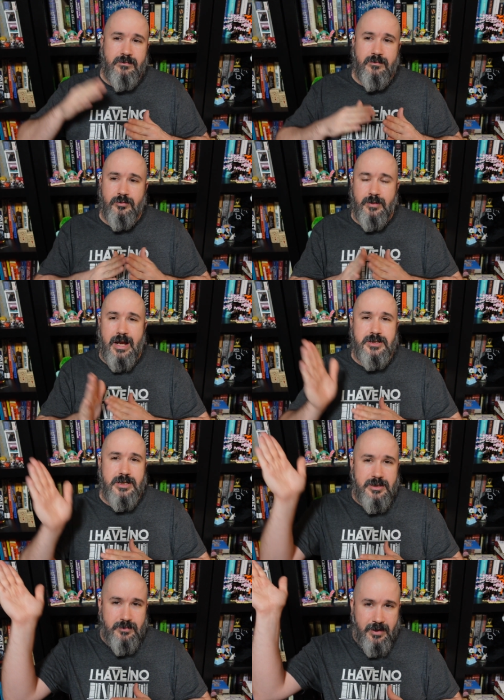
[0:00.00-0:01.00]

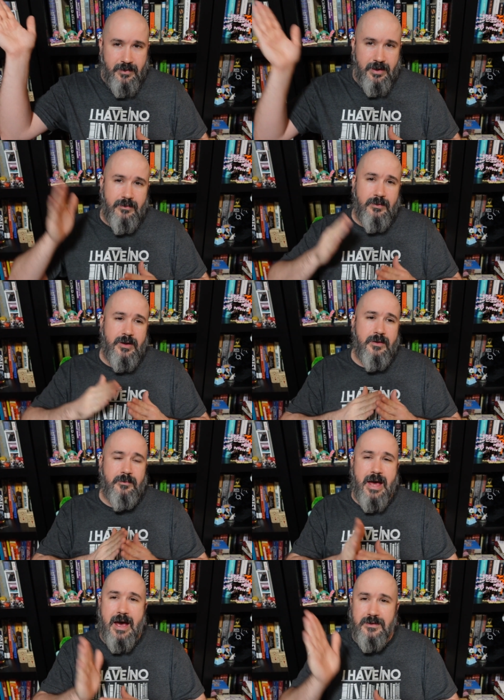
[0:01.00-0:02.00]
branches, one of the
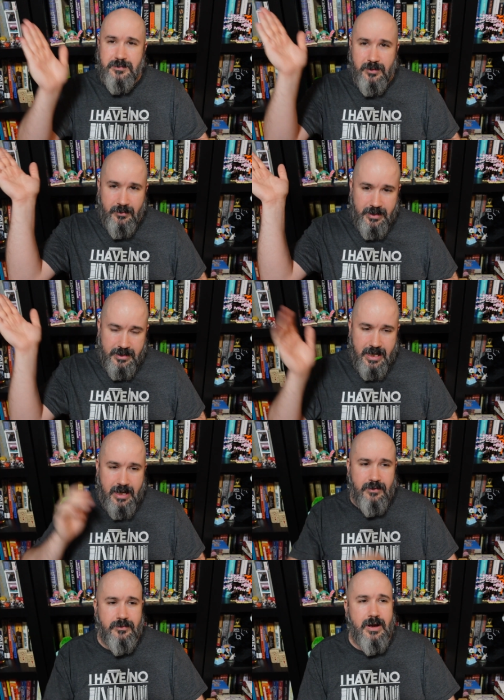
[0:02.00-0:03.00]
paths we're going to
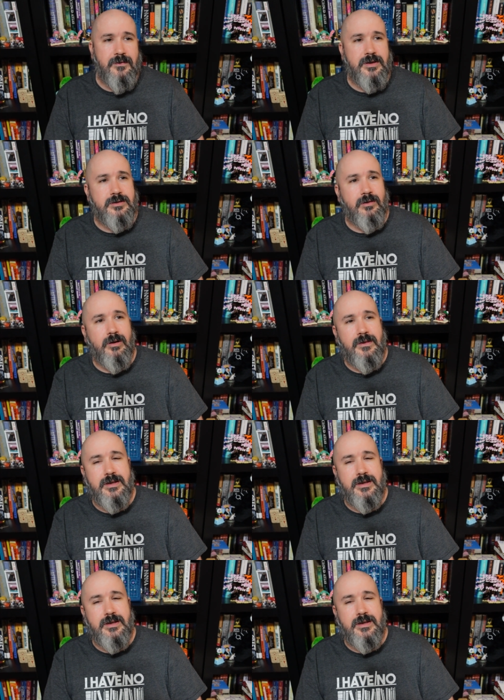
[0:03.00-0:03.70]
take throughout this story.